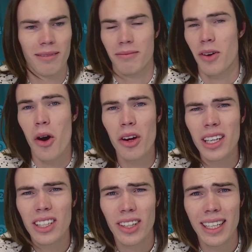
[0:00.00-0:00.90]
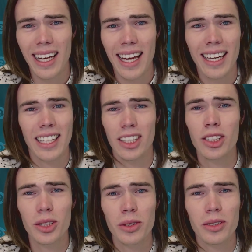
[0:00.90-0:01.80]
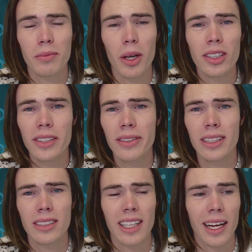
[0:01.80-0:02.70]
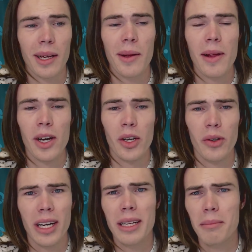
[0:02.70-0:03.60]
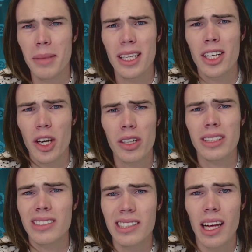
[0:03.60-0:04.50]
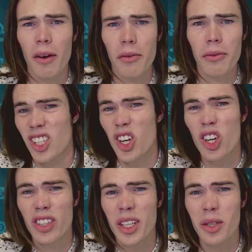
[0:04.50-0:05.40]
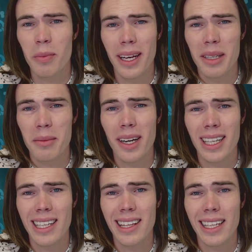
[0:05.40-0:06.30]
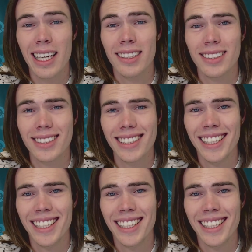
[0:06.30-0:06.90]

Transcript: Hardly really any issues. Most of it is like really mediocre stuff. Can't really complain about anything else.